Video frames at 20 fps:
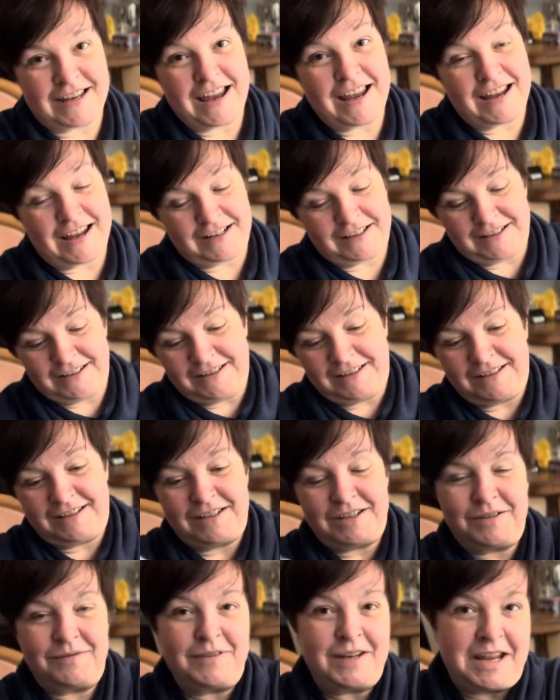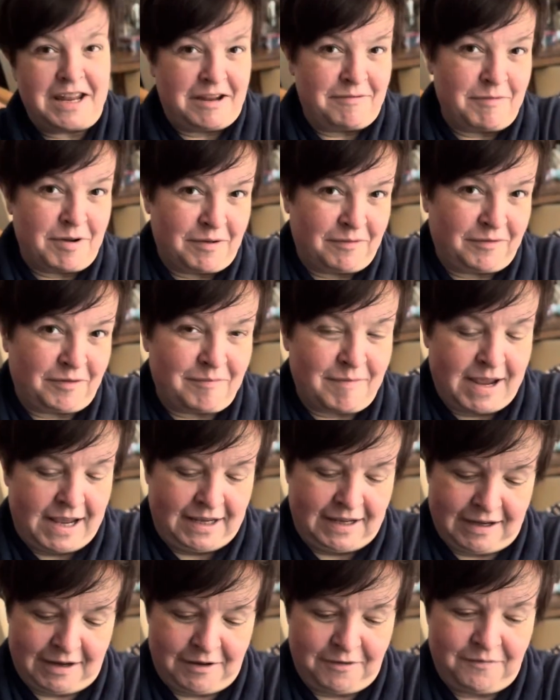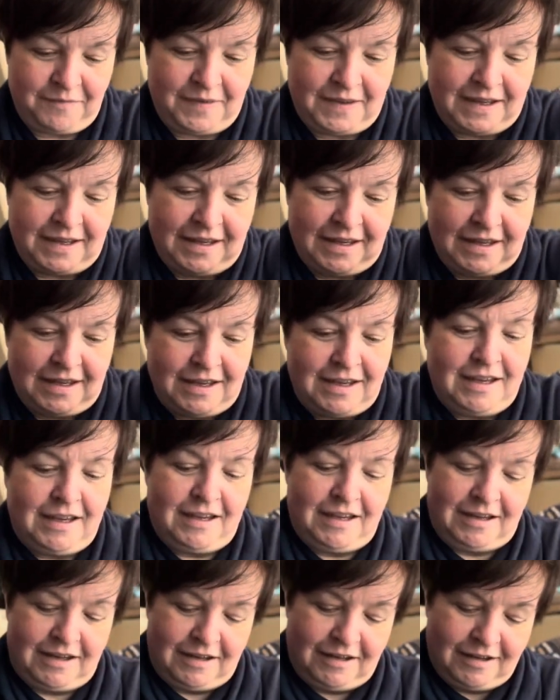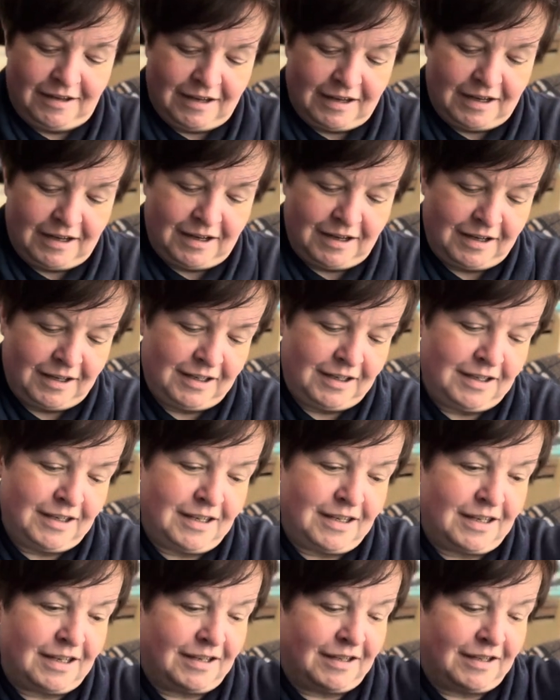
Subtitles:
Agnes is the name of a maker, and